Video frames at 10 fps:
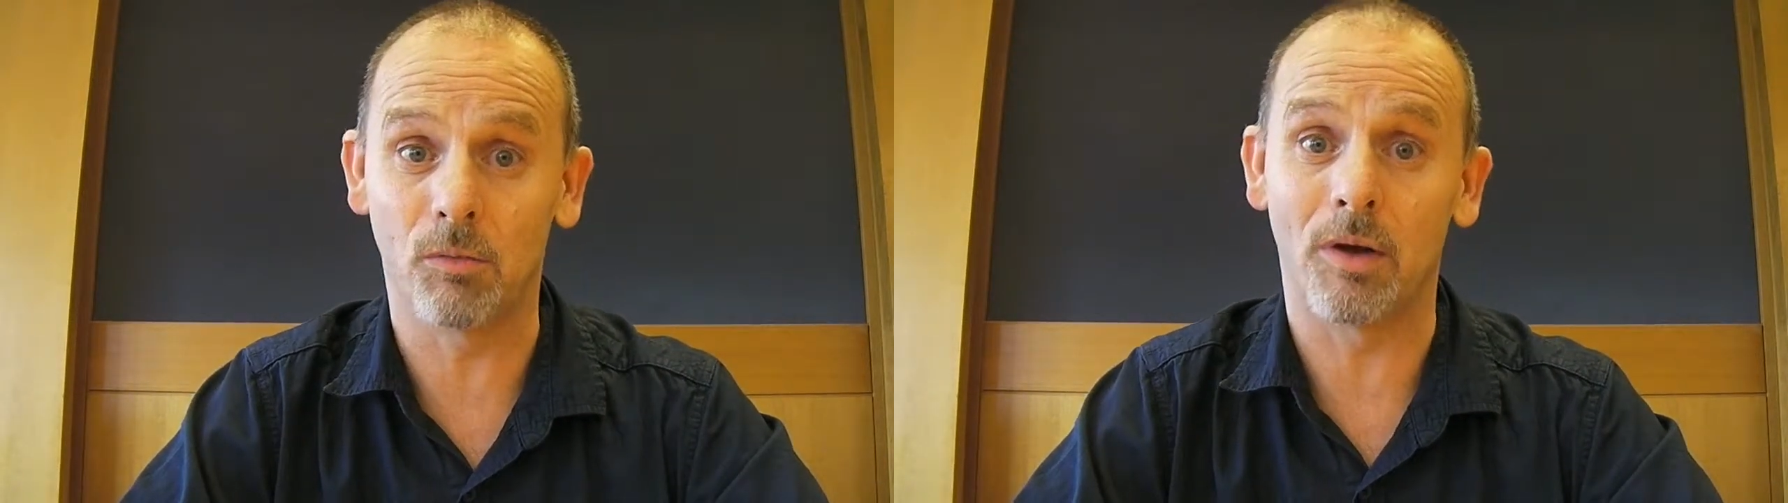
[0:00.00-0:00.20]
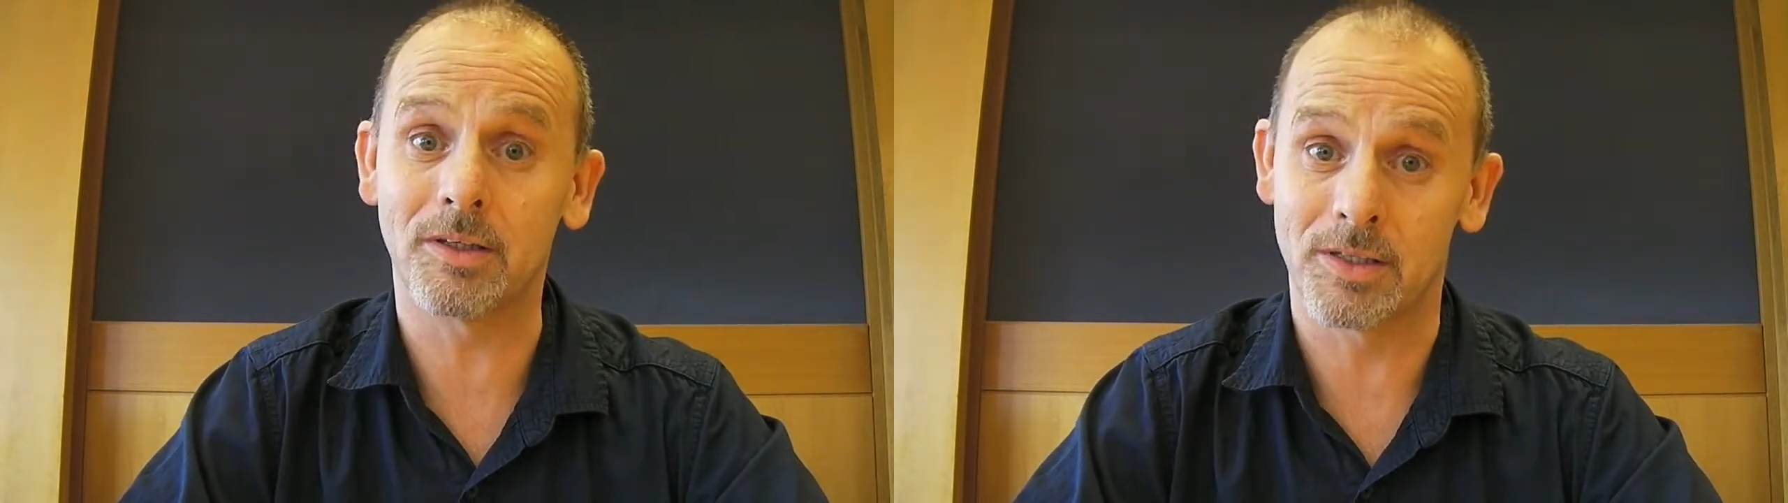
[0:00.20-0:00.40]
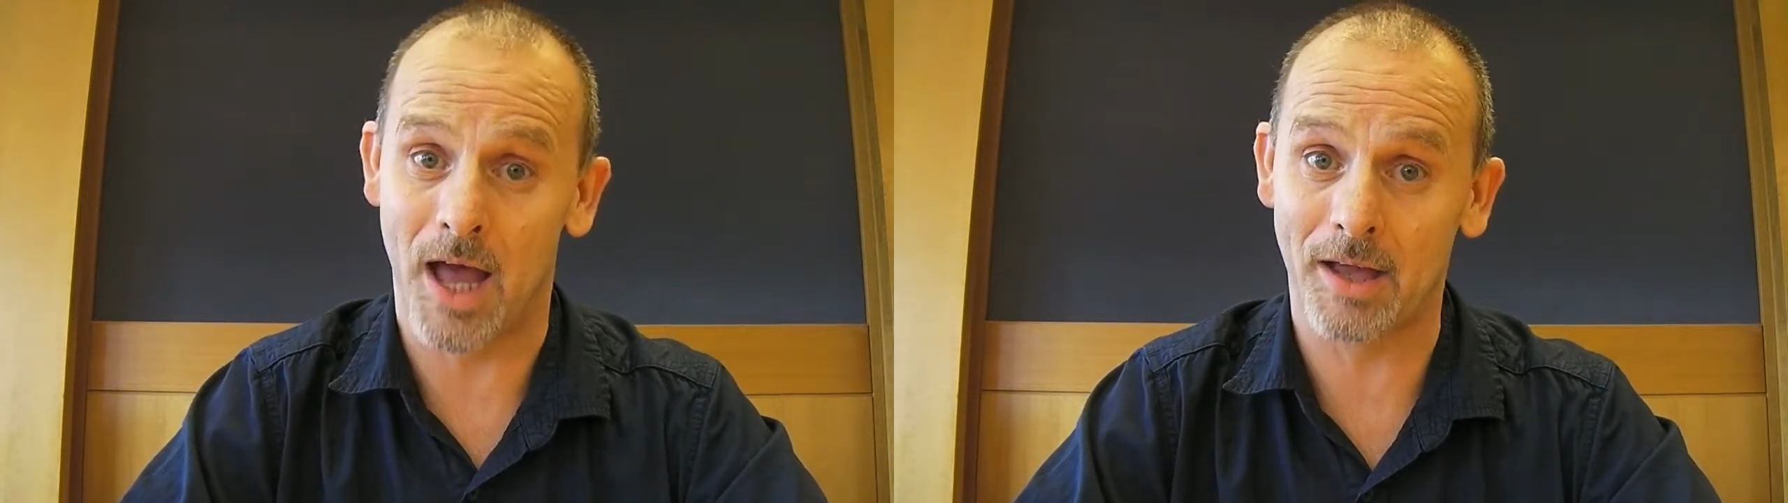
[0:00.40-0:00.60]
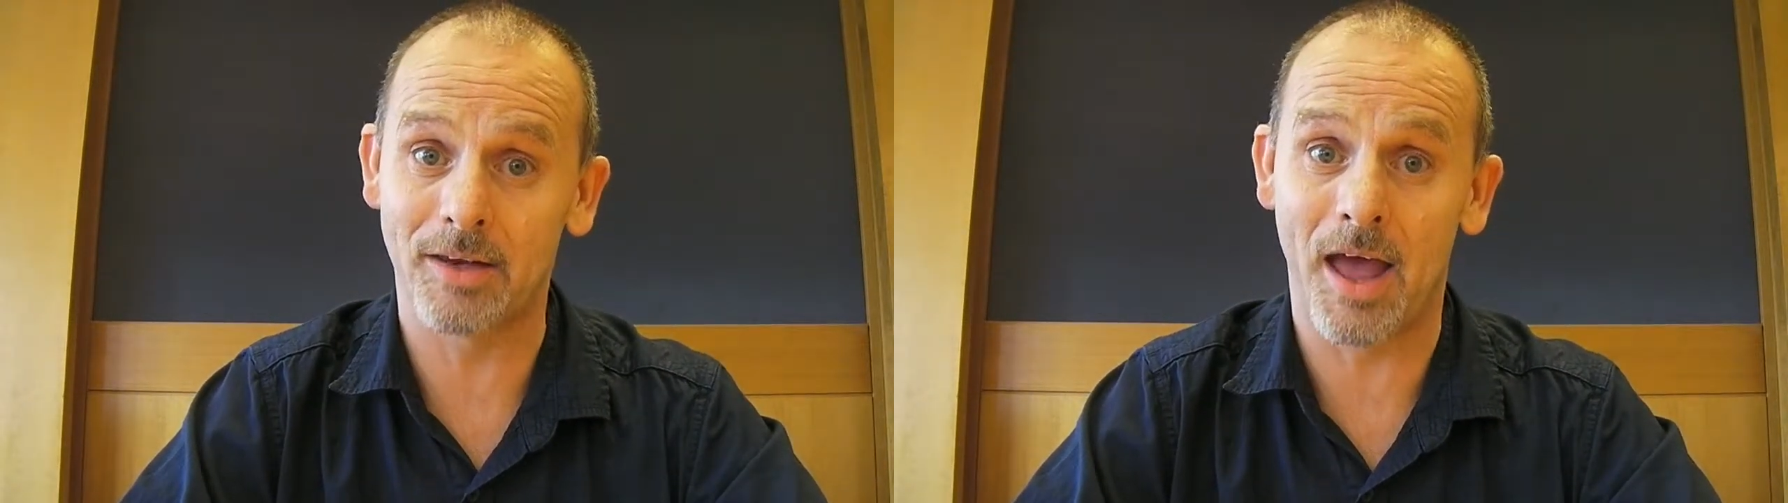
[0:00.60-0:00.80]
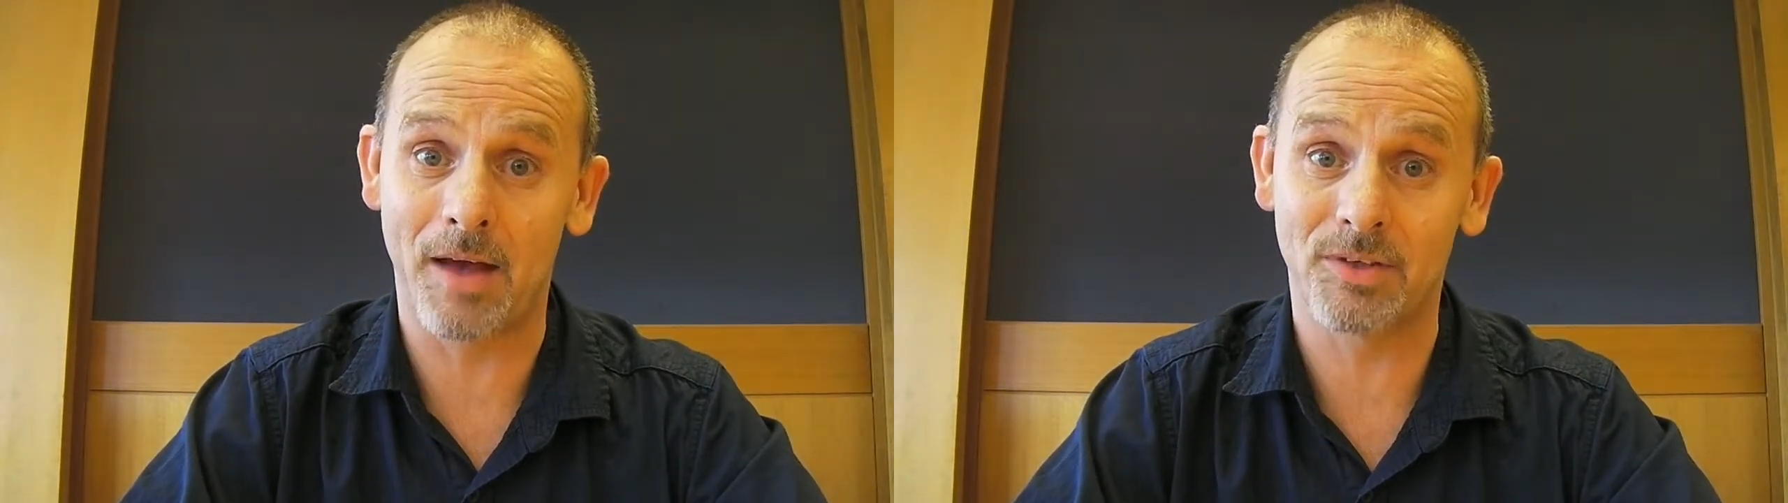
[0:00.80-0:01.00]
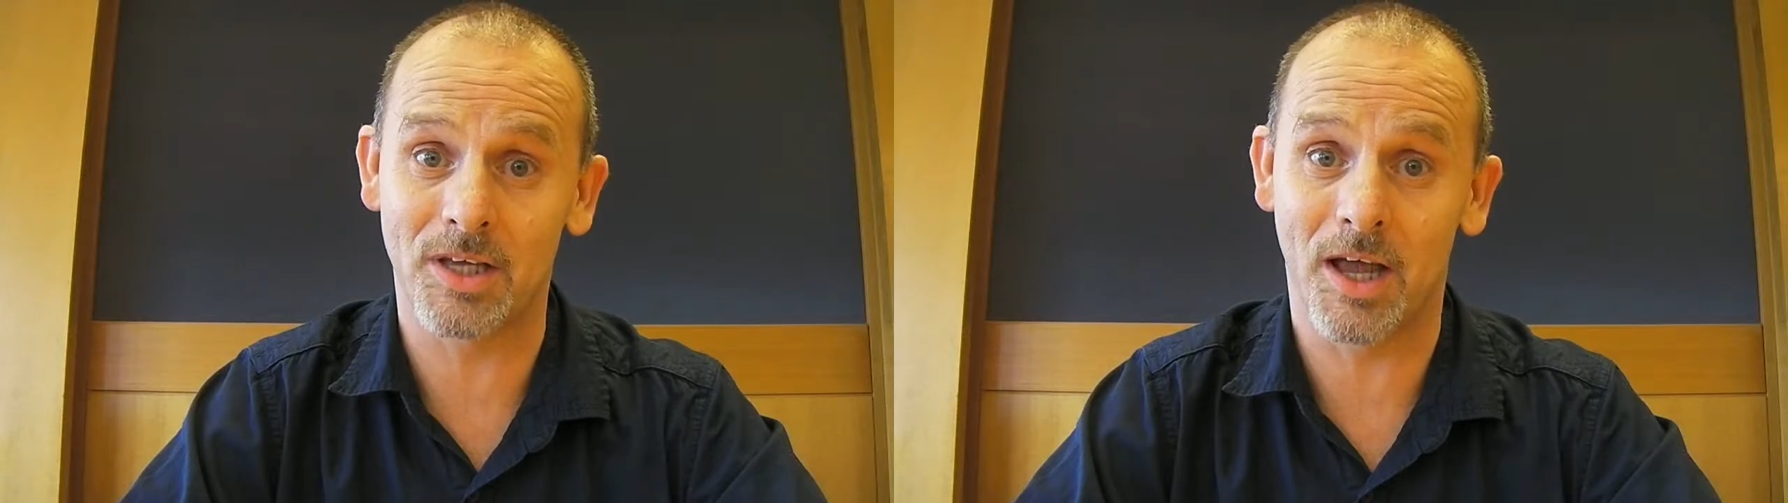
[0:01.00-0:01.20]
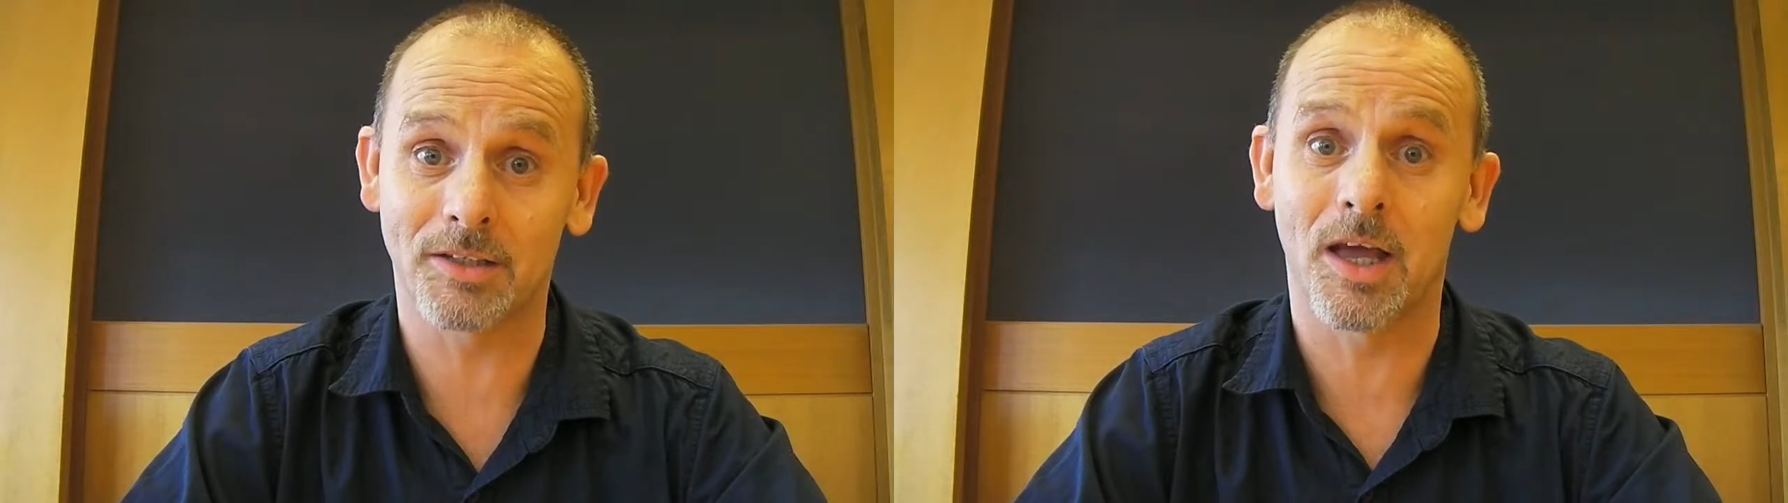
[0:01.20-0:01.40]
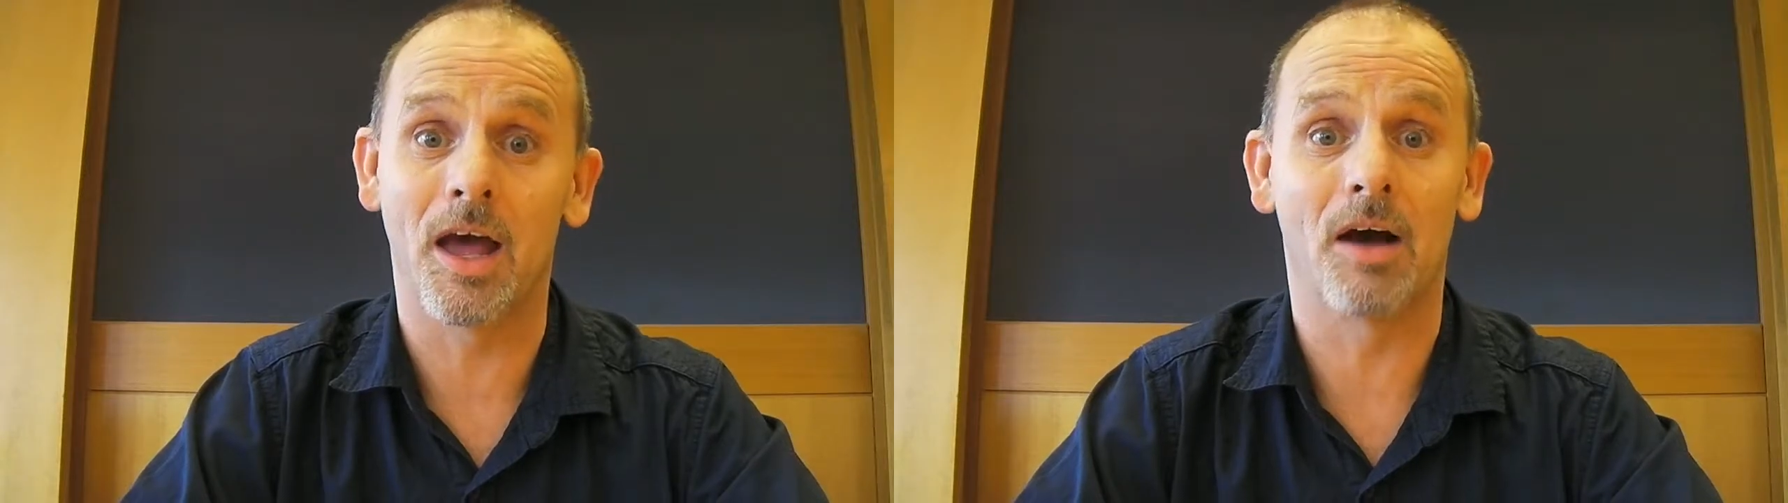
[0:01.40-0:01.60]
ones not to have sex,